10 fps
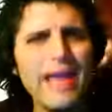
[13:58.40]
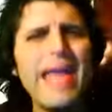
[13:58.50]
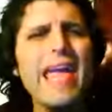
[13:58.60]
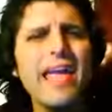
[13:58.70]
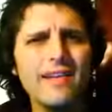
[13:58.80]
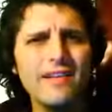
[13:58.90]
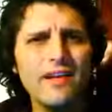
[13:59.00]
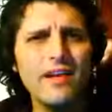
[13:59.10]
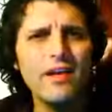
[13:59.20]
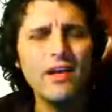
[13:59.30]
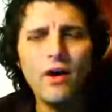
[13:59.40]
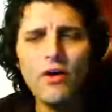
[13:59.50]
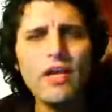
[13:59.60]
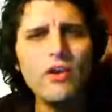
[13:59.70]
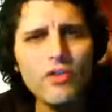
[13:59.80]
in your hand.
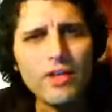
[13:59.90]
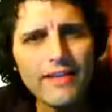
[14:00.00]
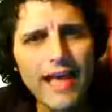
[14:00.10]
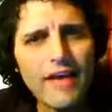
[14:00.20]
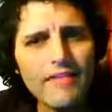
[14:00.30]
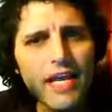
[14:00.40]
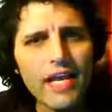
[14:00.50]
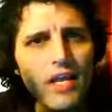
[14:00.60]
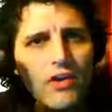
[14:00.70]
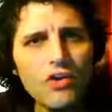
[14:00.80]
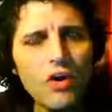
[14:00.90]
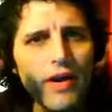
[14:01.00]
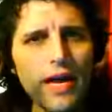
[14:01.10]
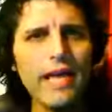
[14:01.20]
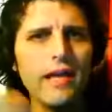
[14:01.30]
Okay, you need to have it in
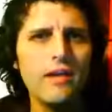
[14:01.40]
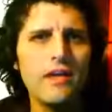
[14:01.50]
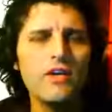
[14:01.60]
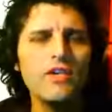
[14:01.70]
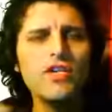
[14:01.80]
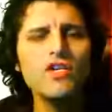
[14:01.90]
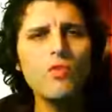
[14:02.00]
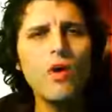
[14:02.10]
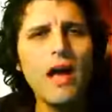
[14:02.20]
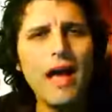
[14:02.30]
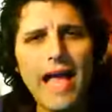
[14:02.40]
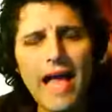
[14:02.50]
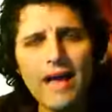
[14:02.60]
your hand. This is why